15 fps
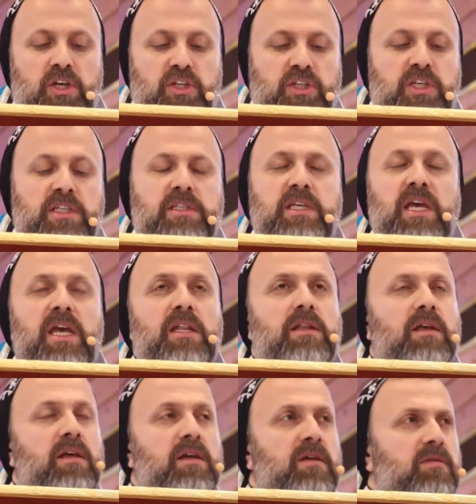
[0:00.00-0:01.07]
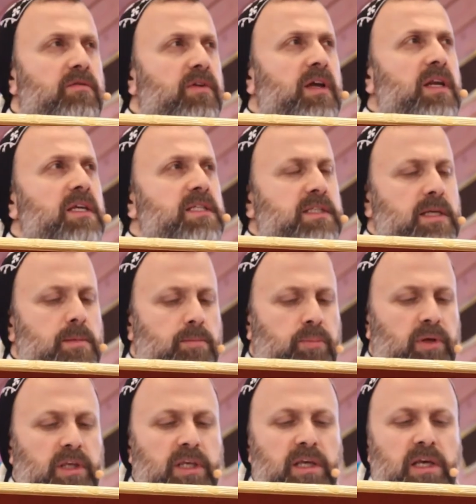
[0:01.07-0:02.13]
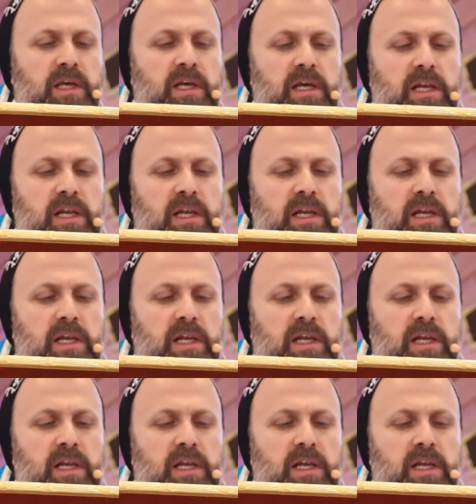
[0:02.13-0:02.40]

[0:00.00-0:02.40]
she said very simply,